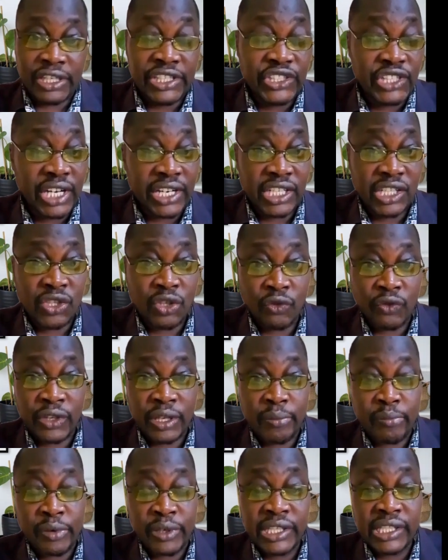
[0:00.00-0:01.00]
Injuries of
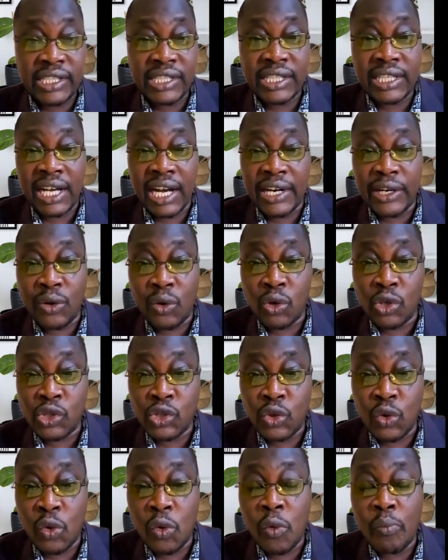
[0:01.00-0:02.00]
the breast can
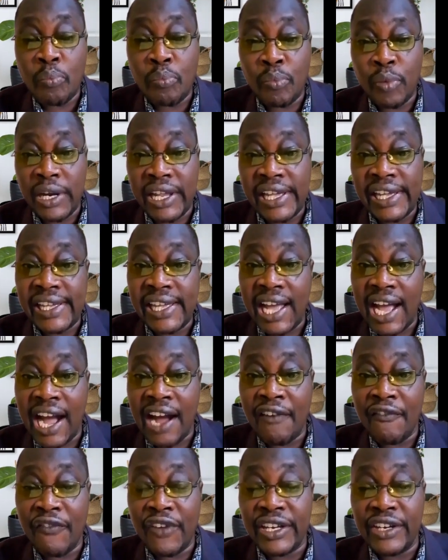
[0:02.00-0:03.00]
also play
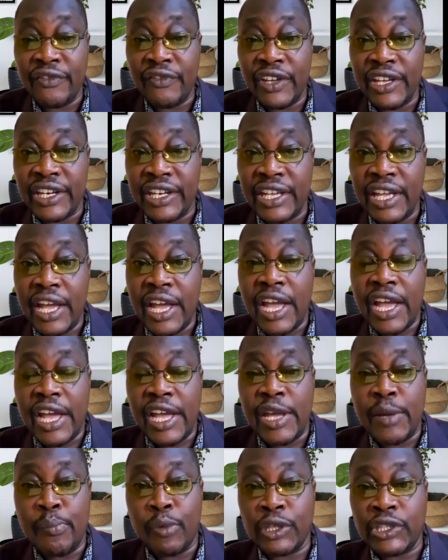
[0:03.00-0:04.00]
a very, very
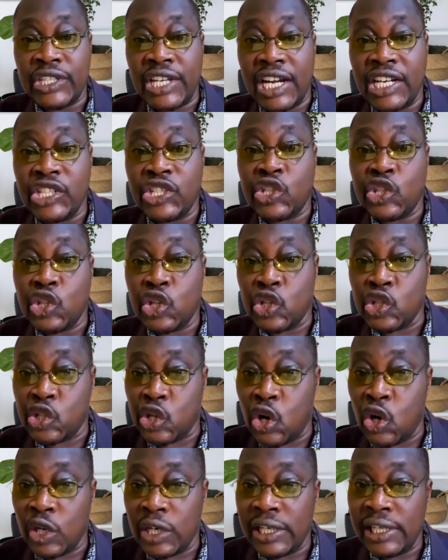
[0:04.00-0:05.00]
important
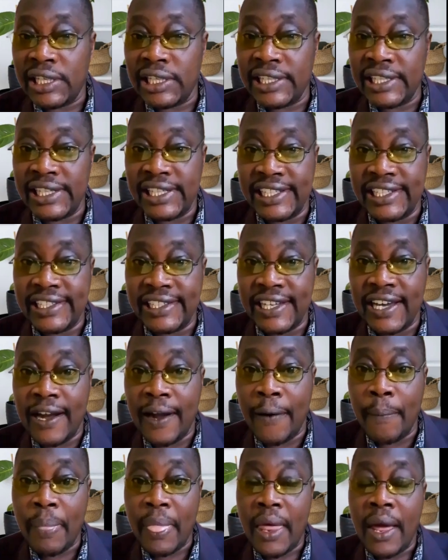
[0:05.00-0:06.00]
role
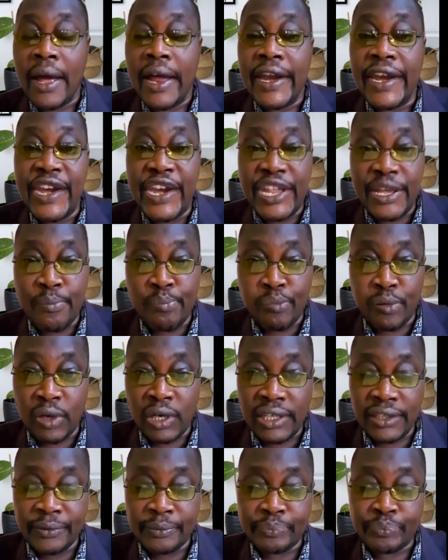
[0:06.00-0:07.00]
in
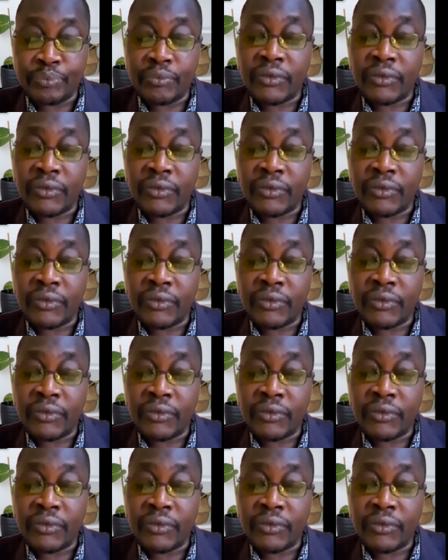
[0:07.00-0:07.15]
nipple